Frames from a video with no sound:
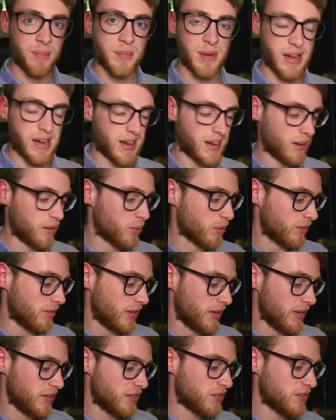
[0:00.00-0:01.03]
uh, with
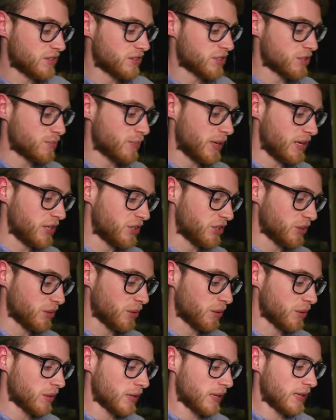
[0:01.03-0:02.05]
the speed duel
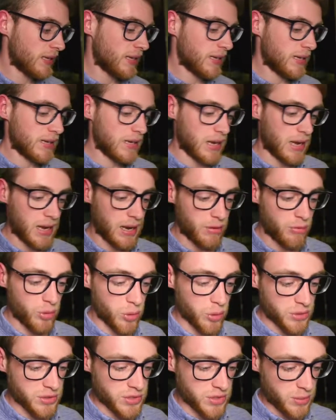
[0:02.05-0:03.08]
uh,
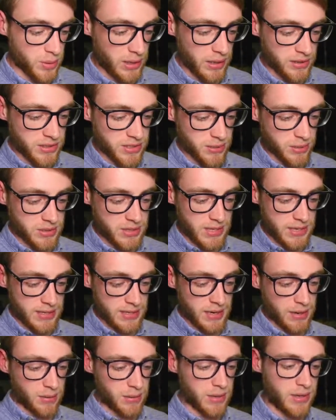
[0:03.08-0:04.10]
rules as well. So we'll take
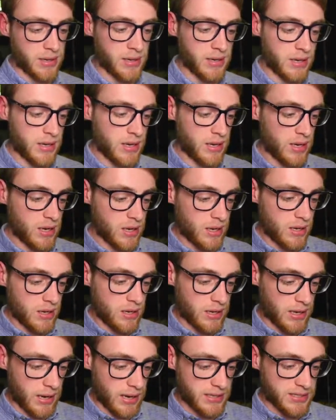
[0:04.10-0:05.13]
our
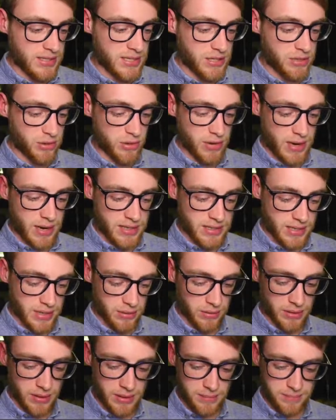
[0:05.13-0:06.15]
uh, secret rares out
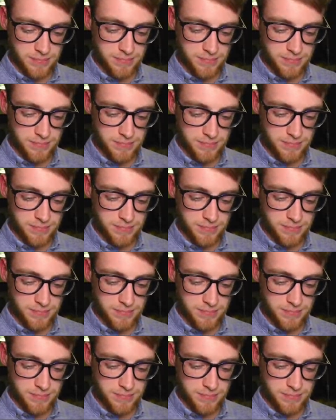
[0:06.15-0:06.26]
there.